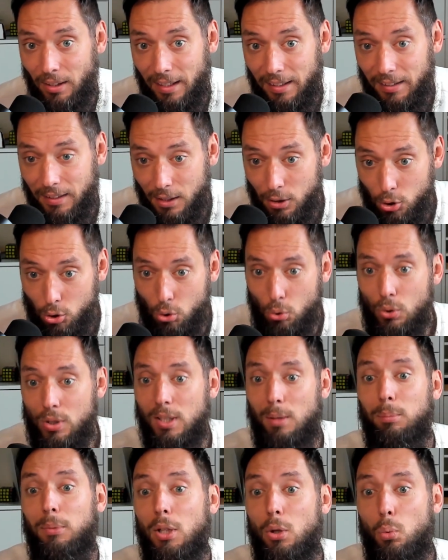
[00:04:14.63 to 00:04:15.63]
and then do
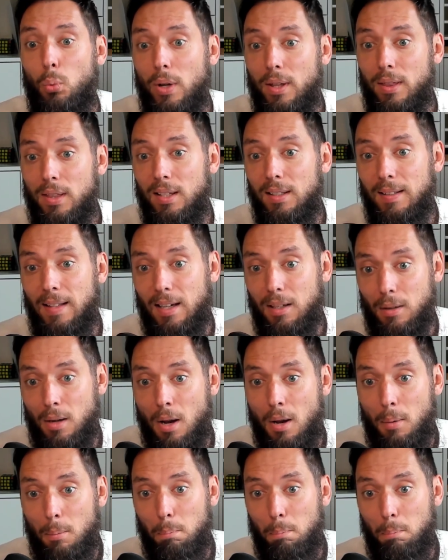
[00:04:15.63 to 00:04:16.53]
something with it that